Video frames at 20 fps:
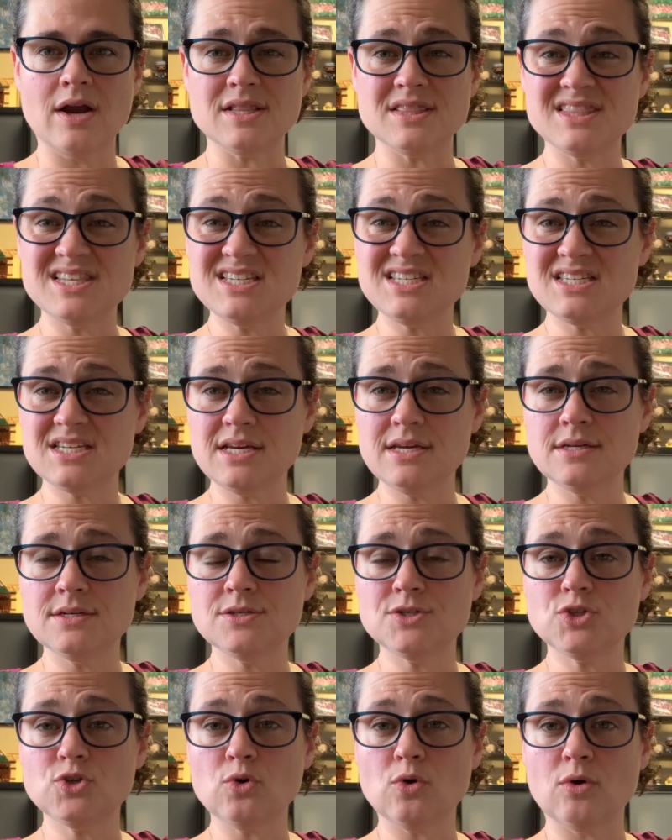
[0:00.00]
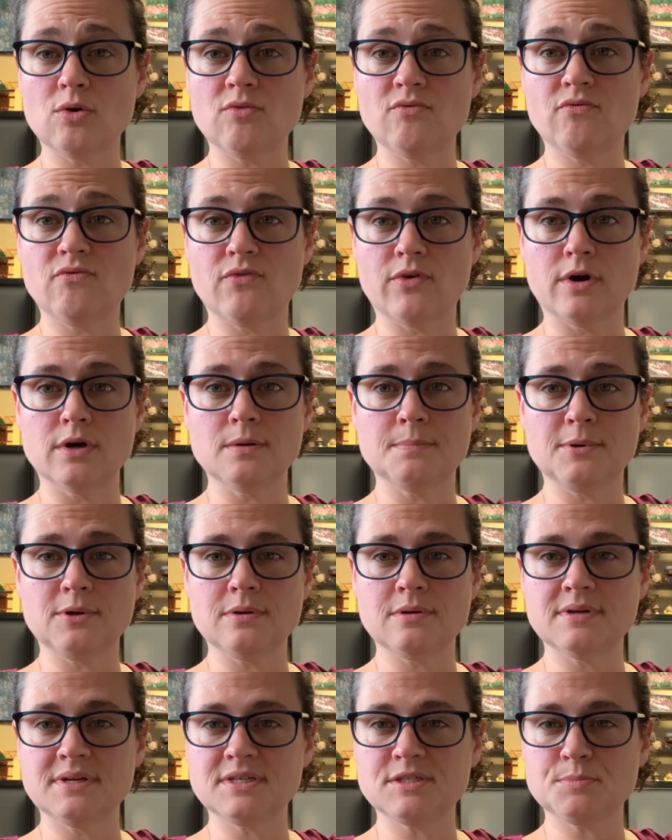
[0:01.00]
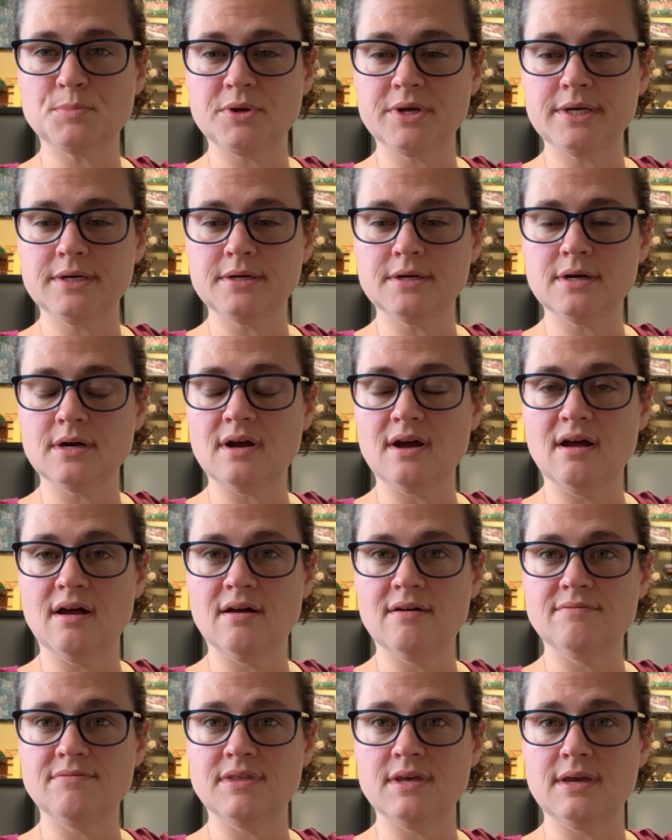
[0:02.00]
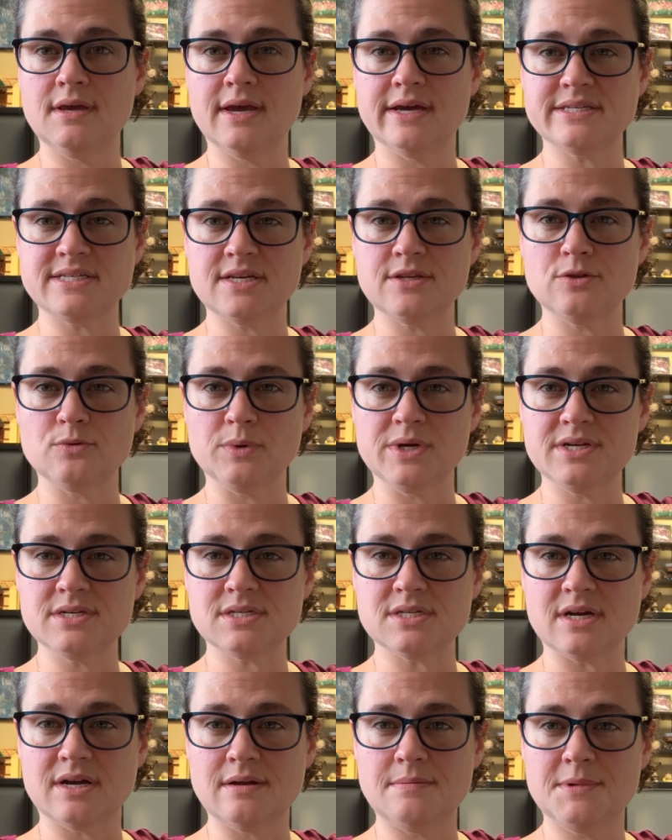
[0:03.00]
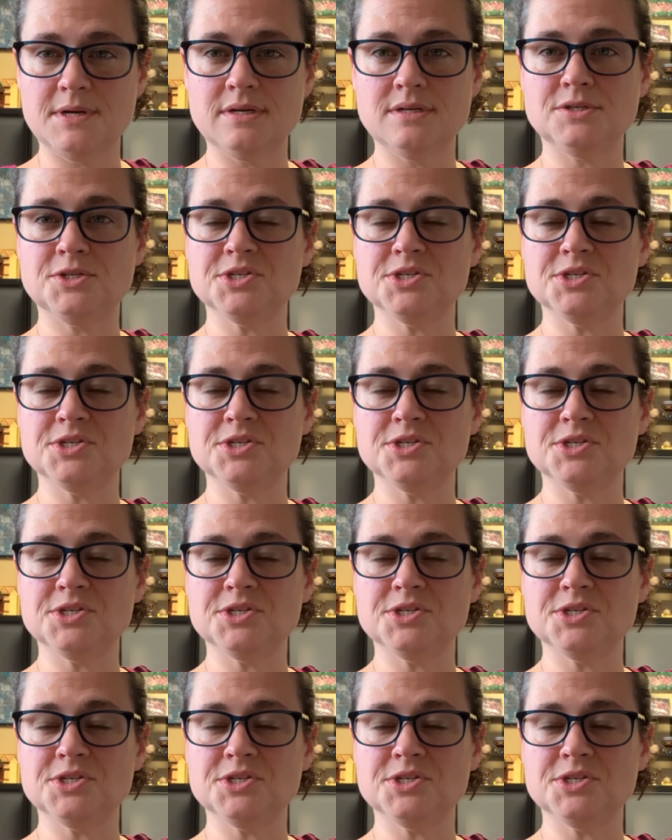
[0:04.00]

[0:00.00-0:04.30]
This is your verbal explainer of the Essay 3 assignment.